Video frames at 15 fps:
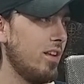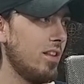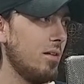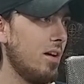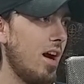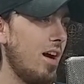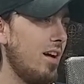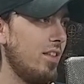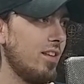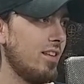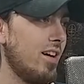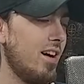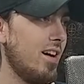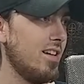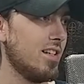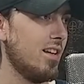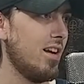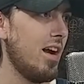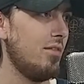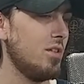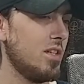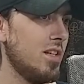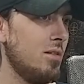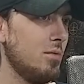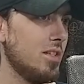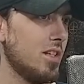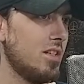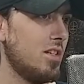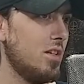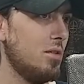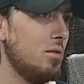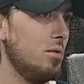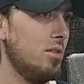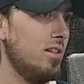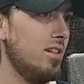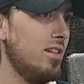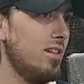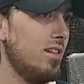I think the highest I'd ever seen was like 2.